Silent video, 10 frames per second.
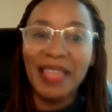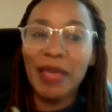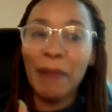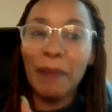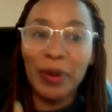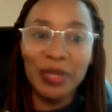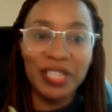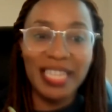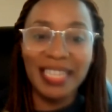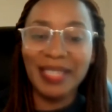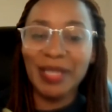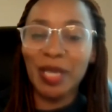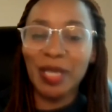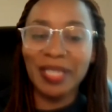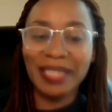He hmm. pushed us
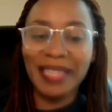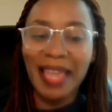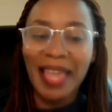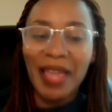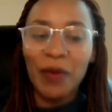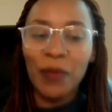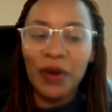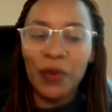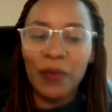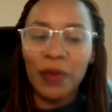because when